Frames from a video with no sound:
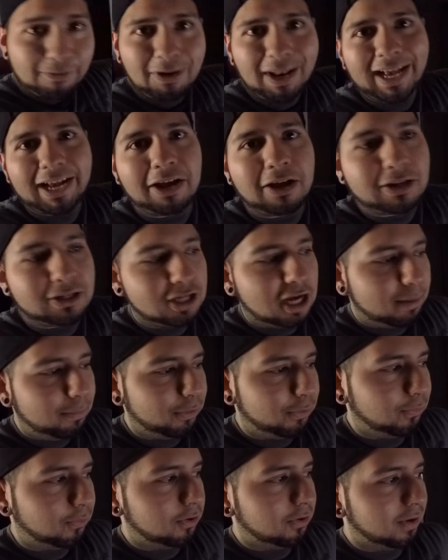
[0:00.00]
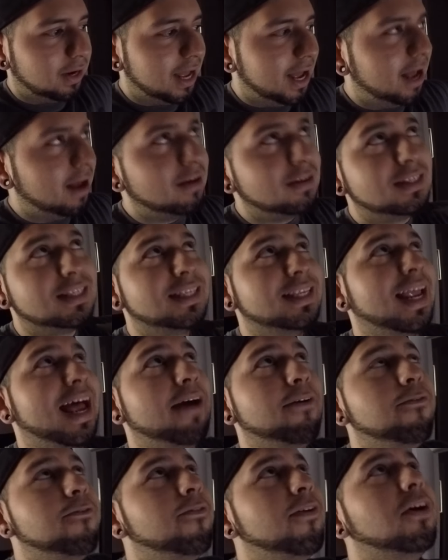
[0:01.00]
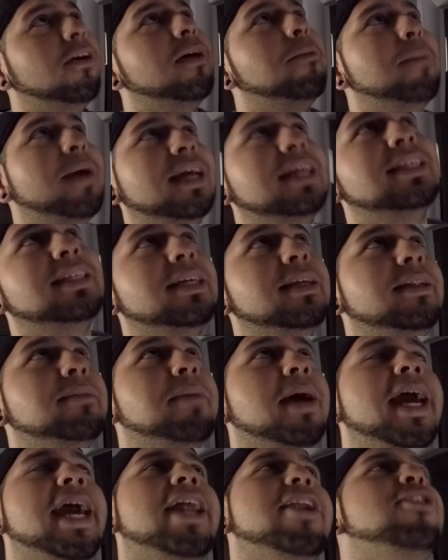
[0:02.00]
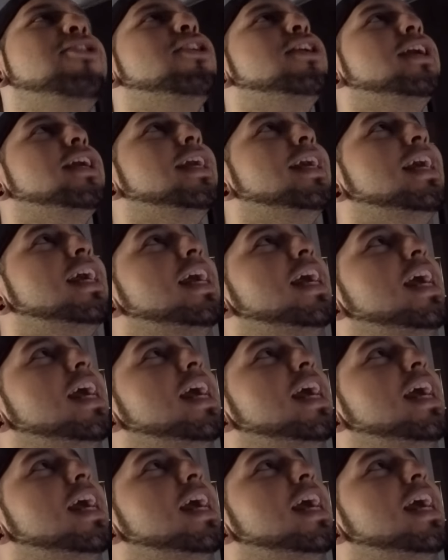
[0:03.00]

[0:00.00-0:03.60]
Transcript: felt like on top of the world. I felt amazing. My energy,